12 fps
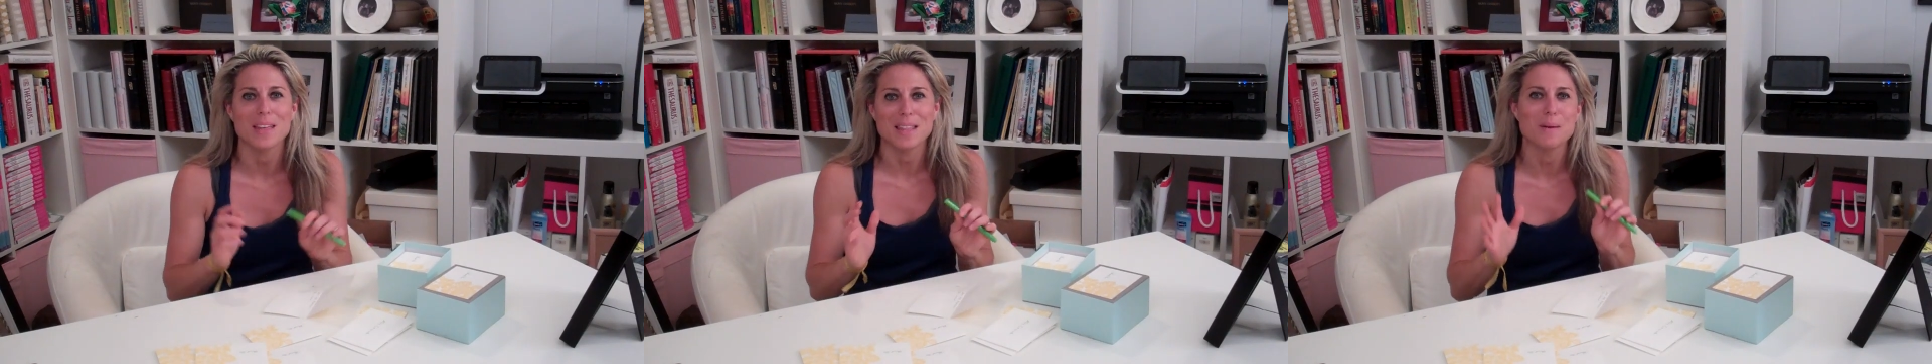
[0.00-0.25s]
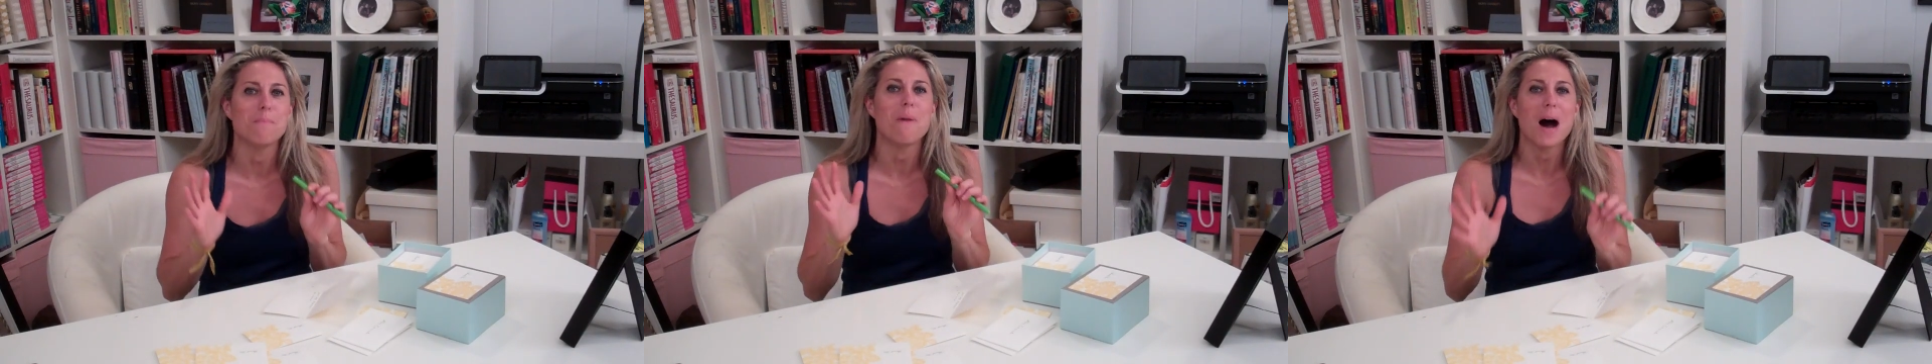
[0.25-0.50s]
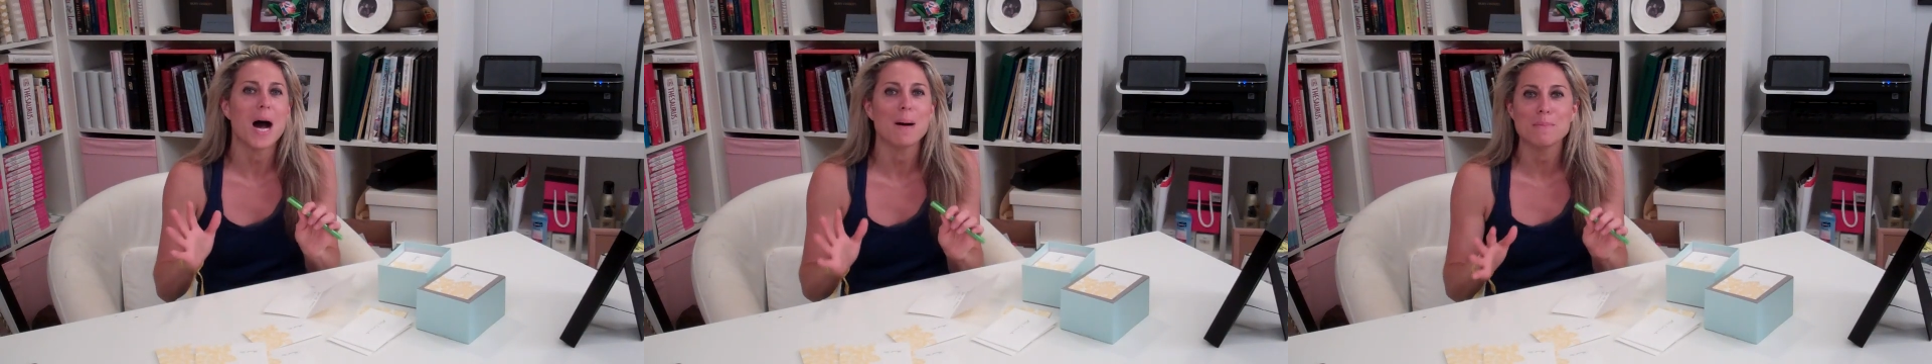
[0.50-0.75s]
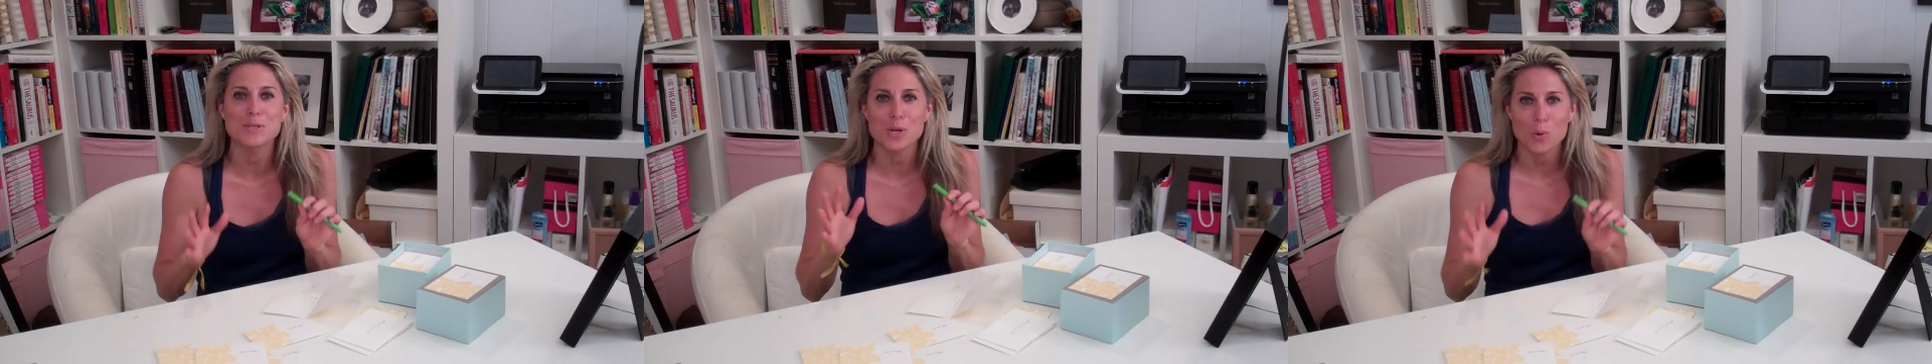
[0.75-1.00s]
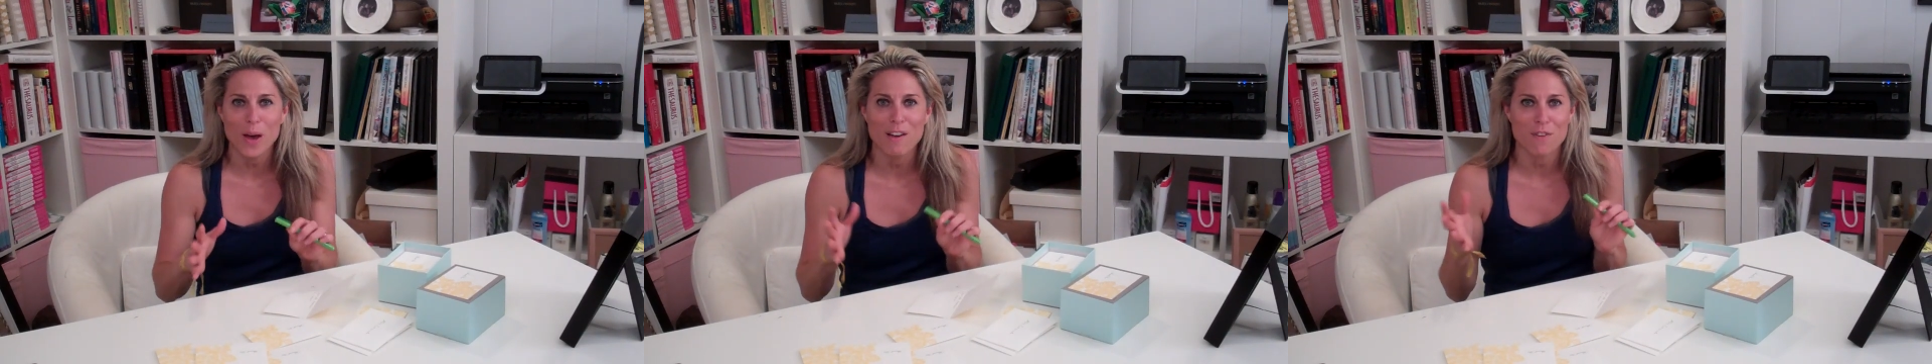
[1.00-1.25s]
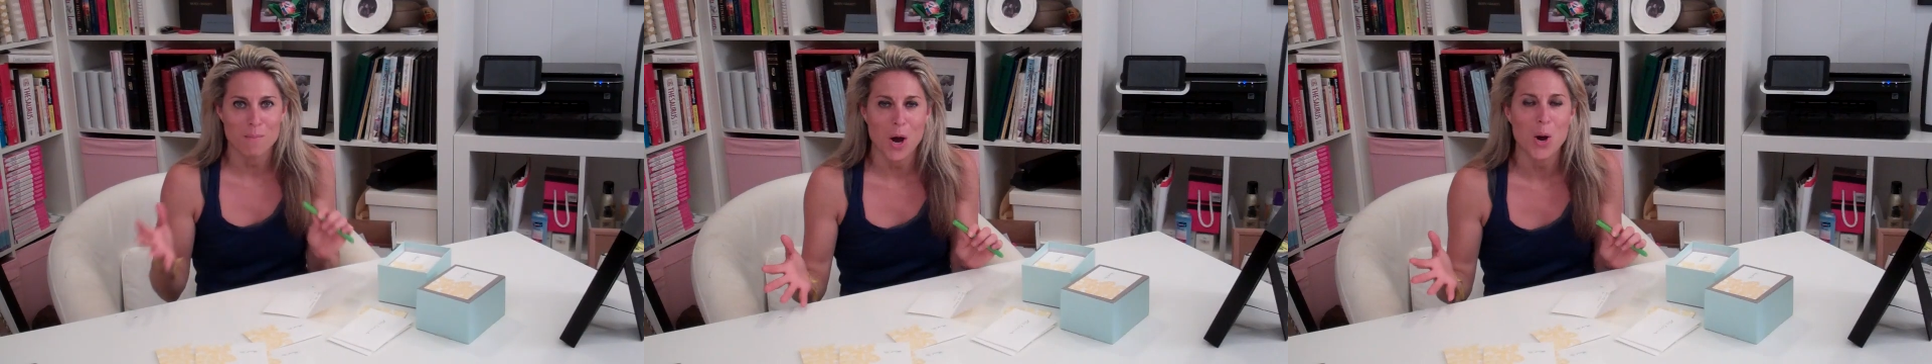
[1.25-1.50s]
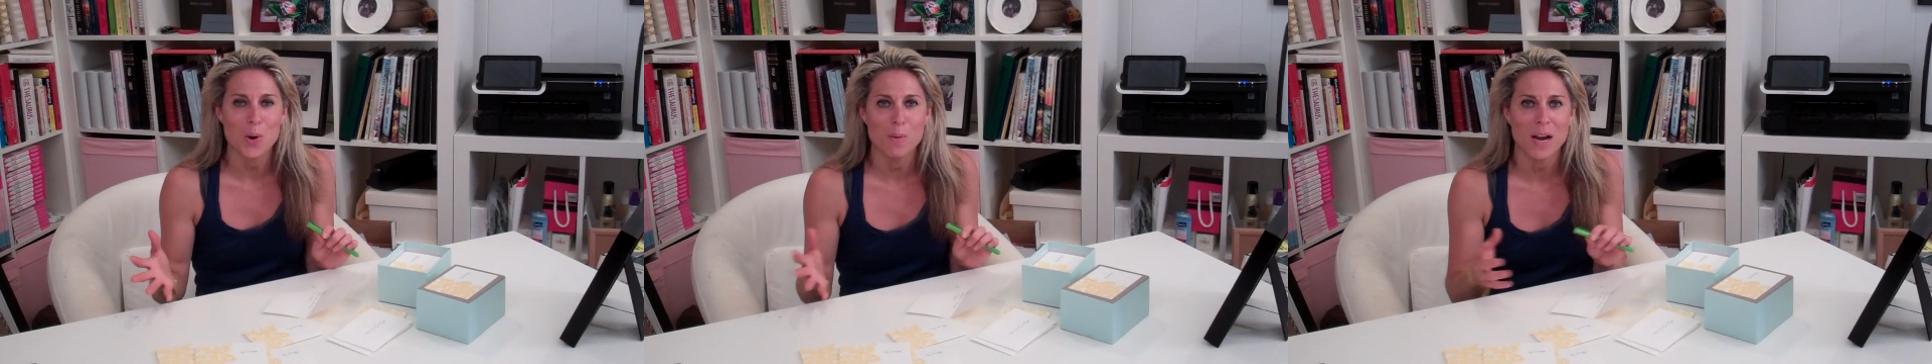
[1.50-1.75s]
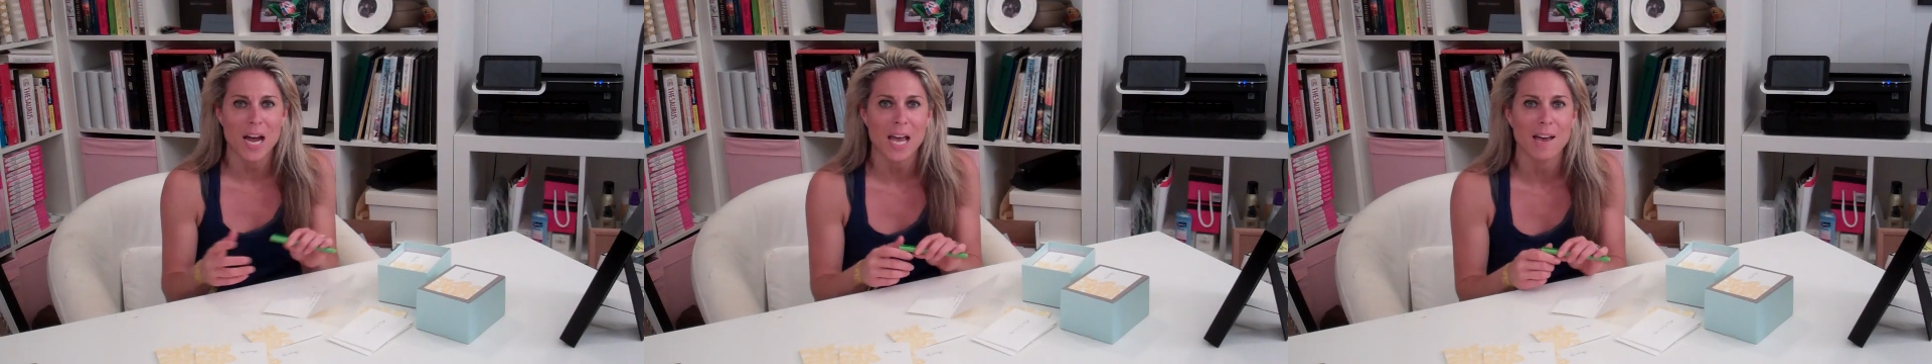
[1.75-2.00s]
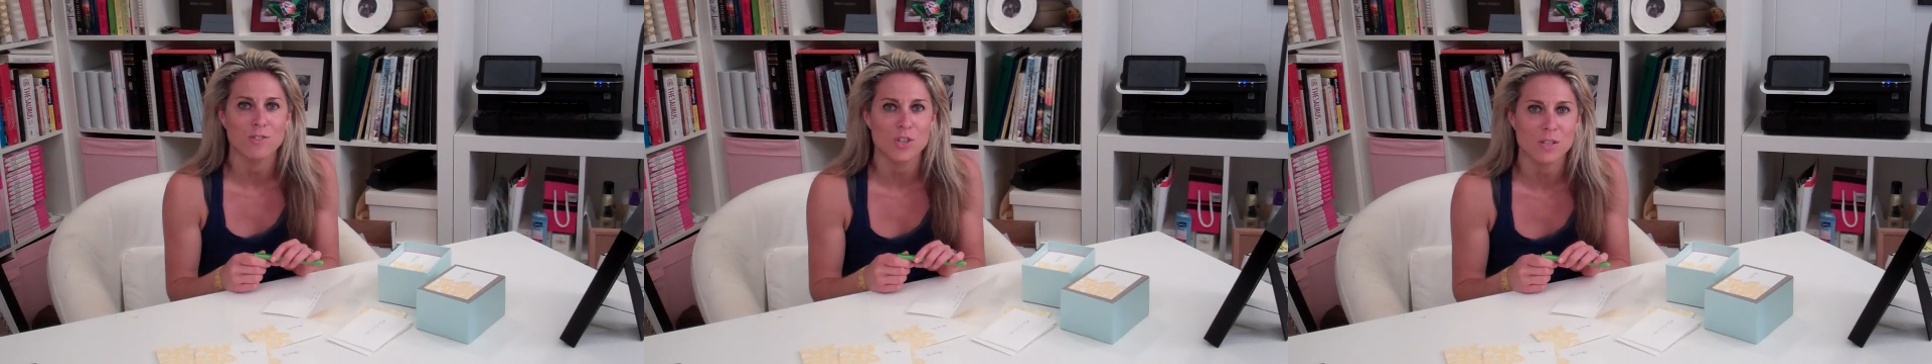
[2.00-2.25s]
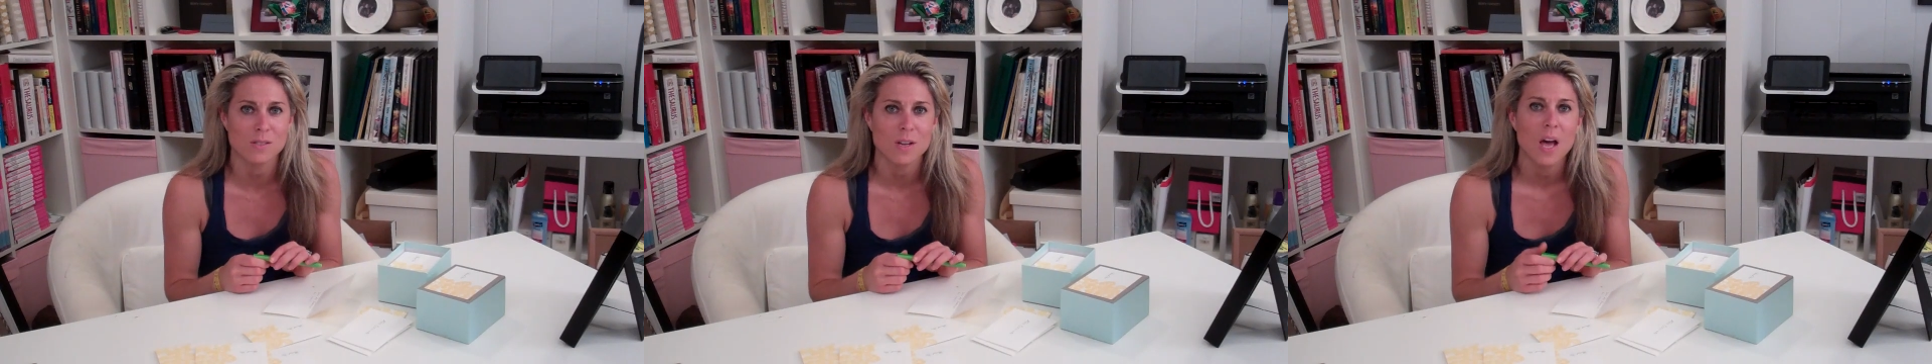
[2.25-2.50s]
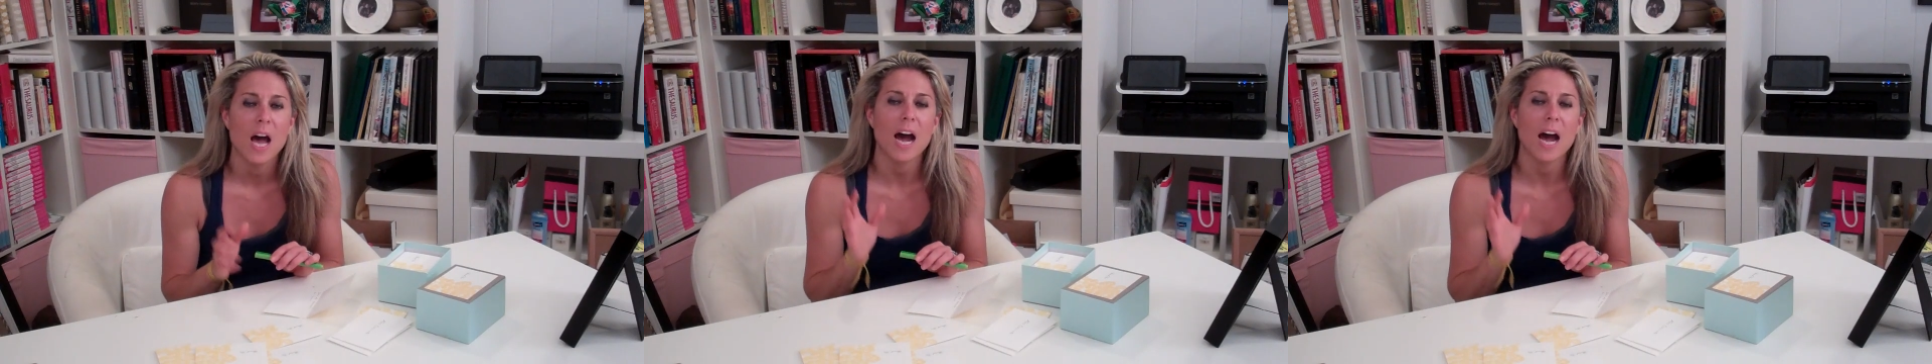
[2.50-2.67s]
like the moms away from home and i have just